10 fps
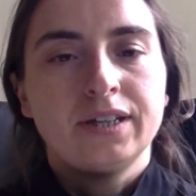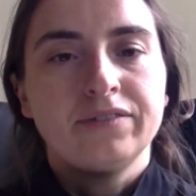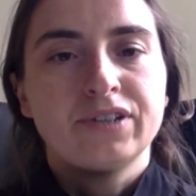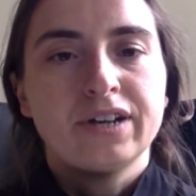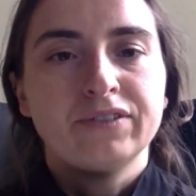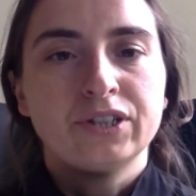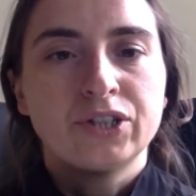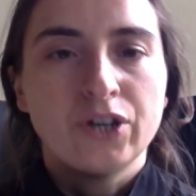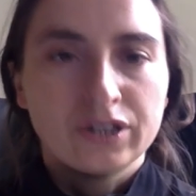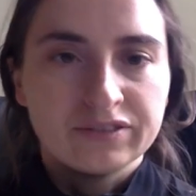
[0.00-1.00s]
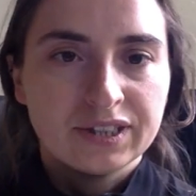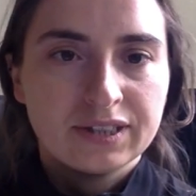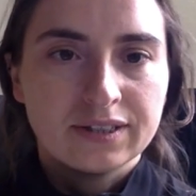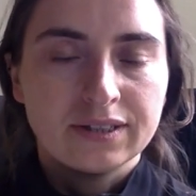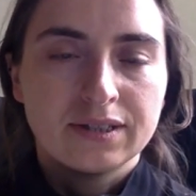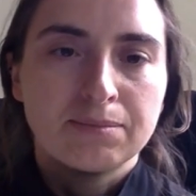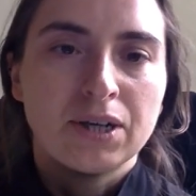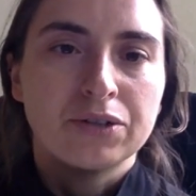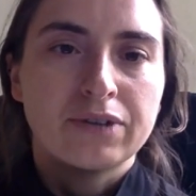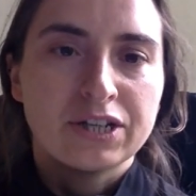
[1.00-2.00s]
If you have not heard of it, it's
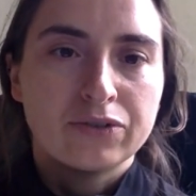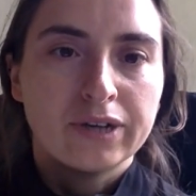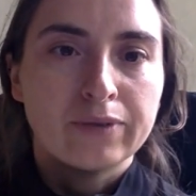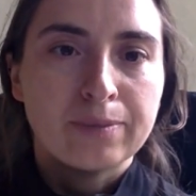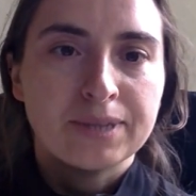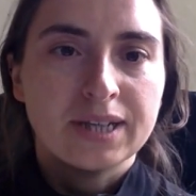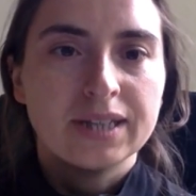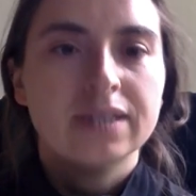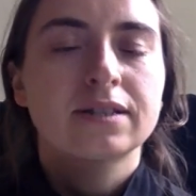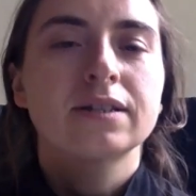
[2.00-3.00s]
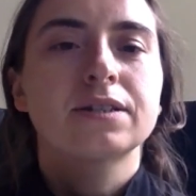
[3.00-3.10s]
about restaurant websites.